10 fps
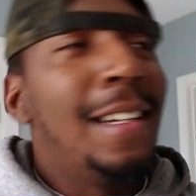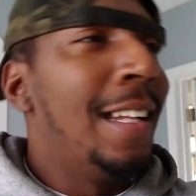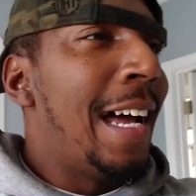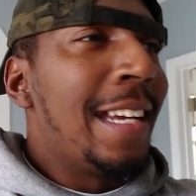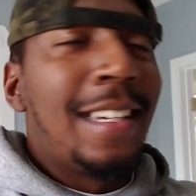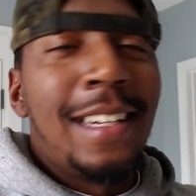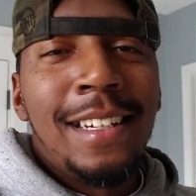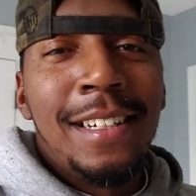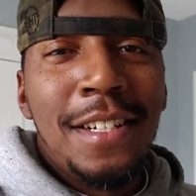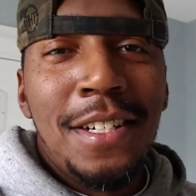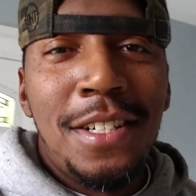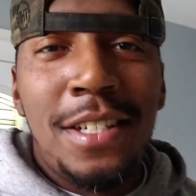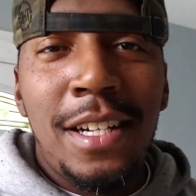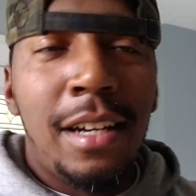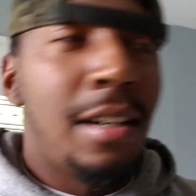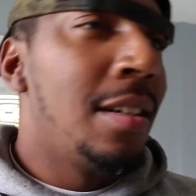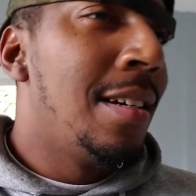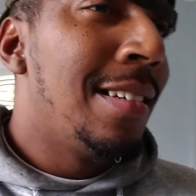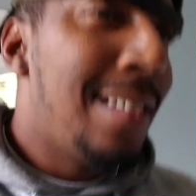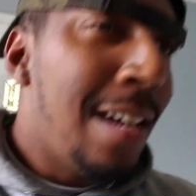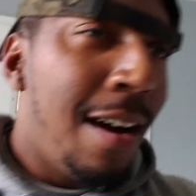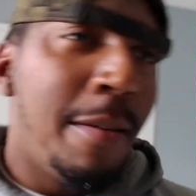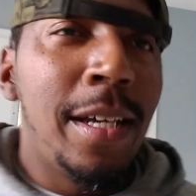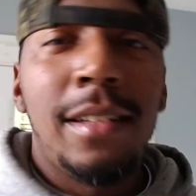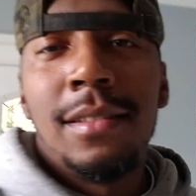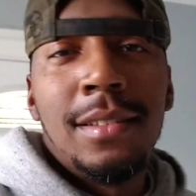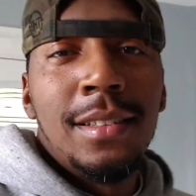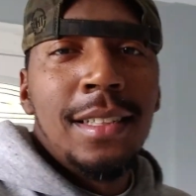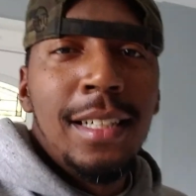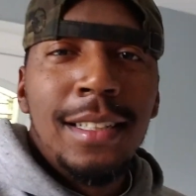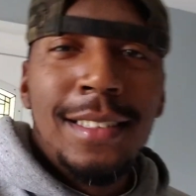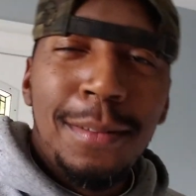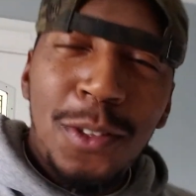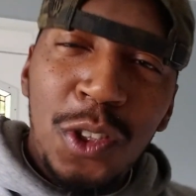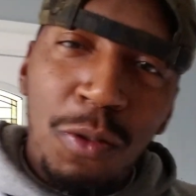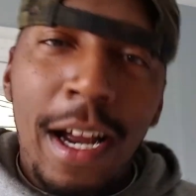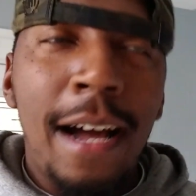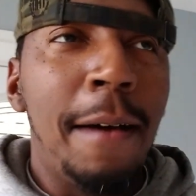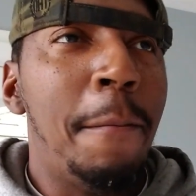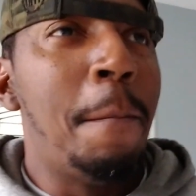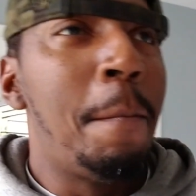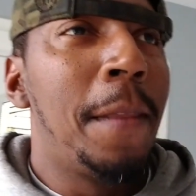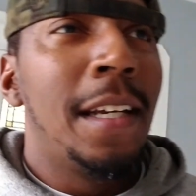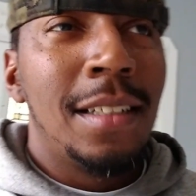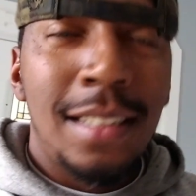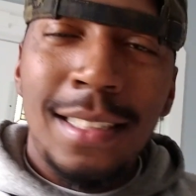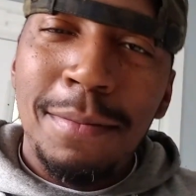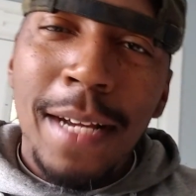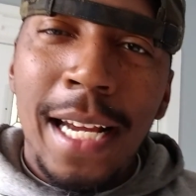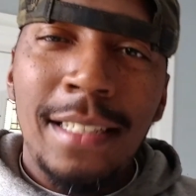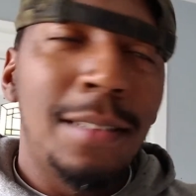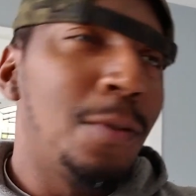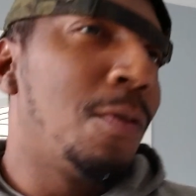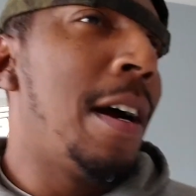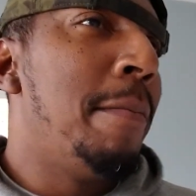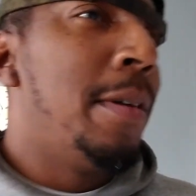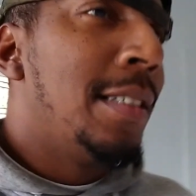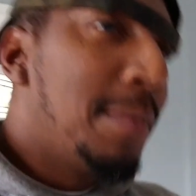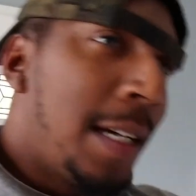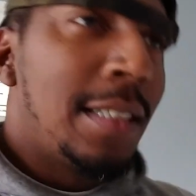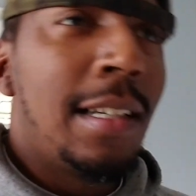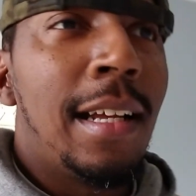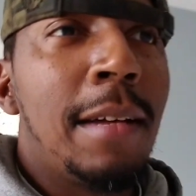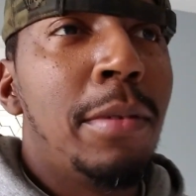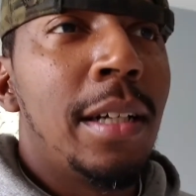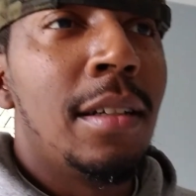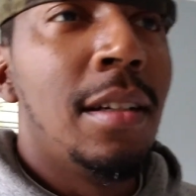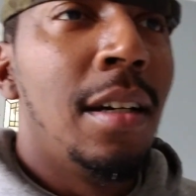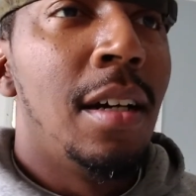like, share, comment, subscribe, smash the subscribe button, smash that like button,